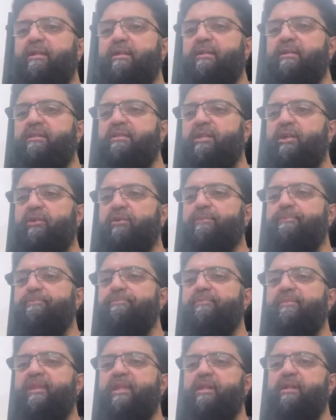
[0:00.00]
So
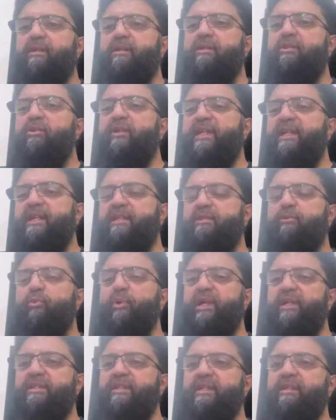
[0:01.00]
looking at the
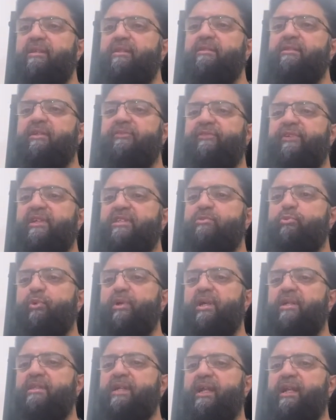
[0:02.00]
wording, the first
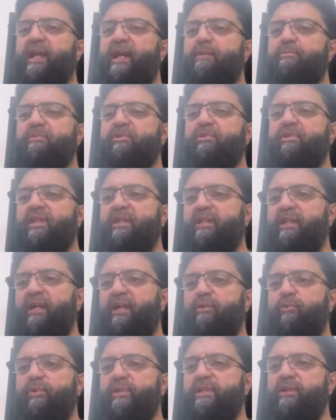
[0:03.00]
word,
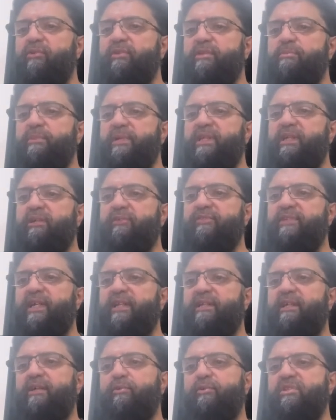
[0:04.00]
Alhamdulillah, we know the meaning of
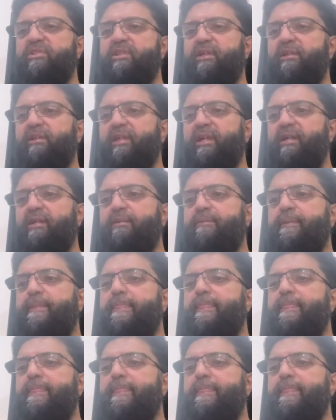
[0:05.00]
that now, inshallah.